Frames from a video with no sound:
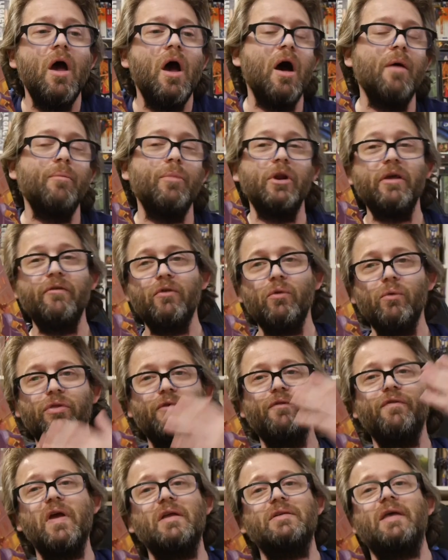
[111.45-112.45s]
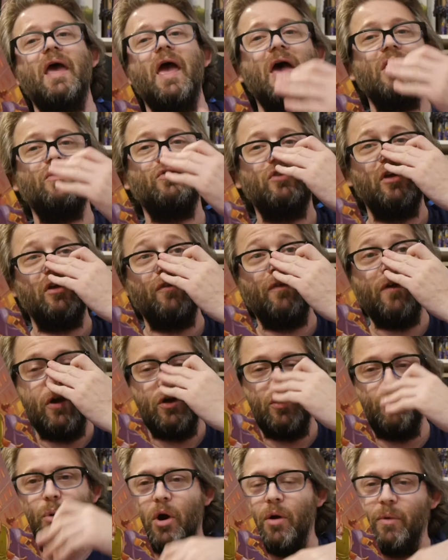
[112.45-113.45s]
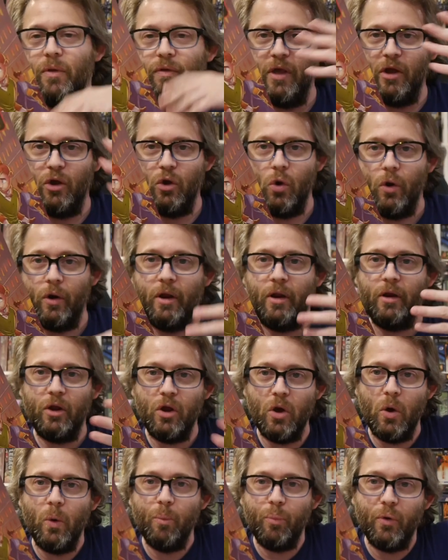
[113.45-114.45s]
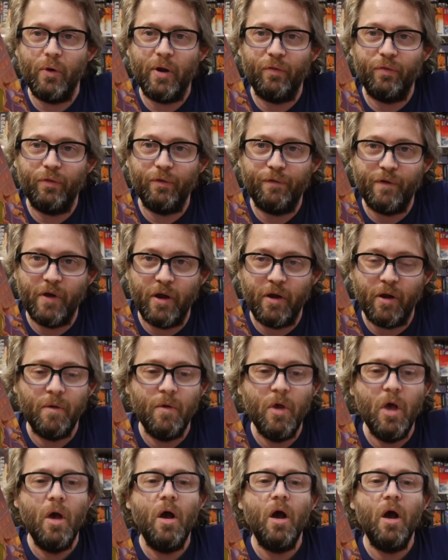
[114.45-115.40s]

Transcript: Uh, but even with a fantastic fire department, they couldn't go and put out the fire.